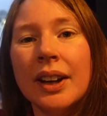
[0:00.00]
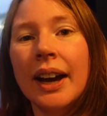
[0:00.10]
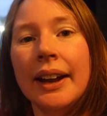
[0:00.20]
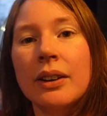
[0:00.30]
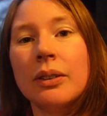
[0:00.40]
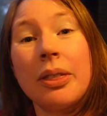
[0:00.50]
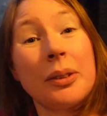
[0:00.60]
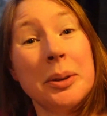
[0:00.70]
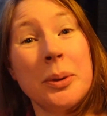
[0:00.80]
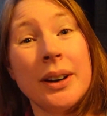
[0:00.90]
I don't know,
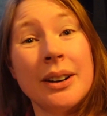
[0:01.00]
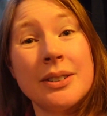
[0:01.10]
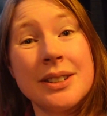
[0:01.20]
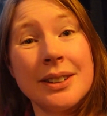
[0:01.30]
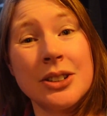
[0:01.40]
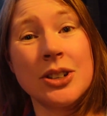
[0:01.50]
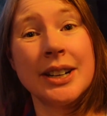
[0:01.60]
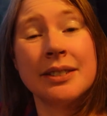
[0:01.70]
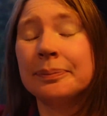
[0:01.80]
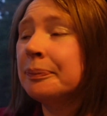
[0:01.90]
3 more hours on the train.